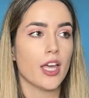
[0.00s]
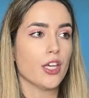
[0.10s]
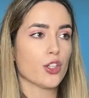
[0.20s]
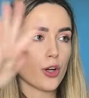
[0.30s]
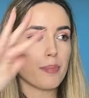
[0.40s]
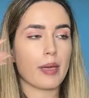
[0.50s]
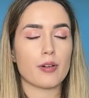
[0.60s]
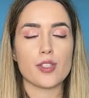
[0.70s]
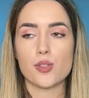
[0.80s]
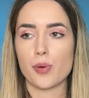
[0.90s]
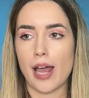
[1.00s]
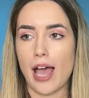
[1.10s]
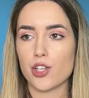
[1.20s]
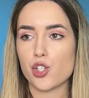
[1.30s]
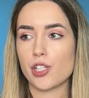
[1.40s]
Your parents were
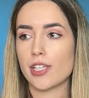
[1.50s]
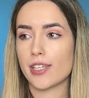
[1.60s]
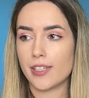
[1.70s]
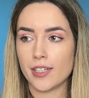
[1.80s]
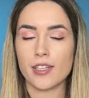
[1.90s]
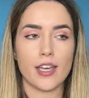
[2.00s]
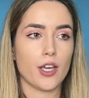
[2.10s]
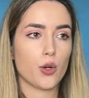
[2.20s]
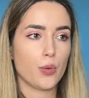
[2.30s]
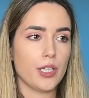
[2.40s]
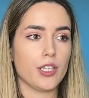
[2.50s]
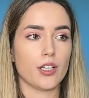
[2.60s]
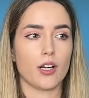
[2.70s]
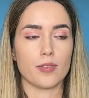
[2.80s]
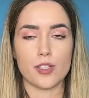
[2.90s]
actually king and queen
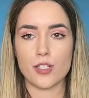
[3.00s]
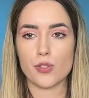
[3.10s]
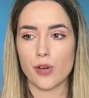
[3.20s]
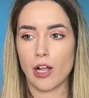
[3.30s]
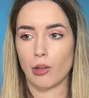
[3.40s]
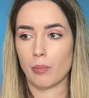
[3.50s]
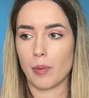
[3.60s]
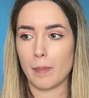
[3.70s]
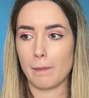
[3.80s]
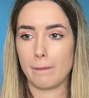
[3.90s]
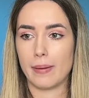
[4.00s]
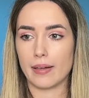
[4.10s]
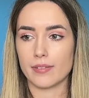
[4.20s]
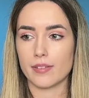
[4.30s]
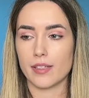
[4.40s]
of this realm,
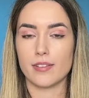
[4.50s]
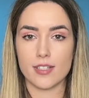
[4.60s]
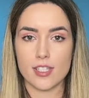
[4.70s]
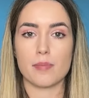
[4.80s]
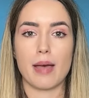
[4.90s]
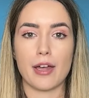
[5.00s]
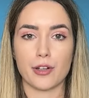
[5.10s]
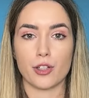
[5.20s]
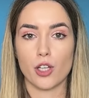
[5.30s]
but it doesn't matter.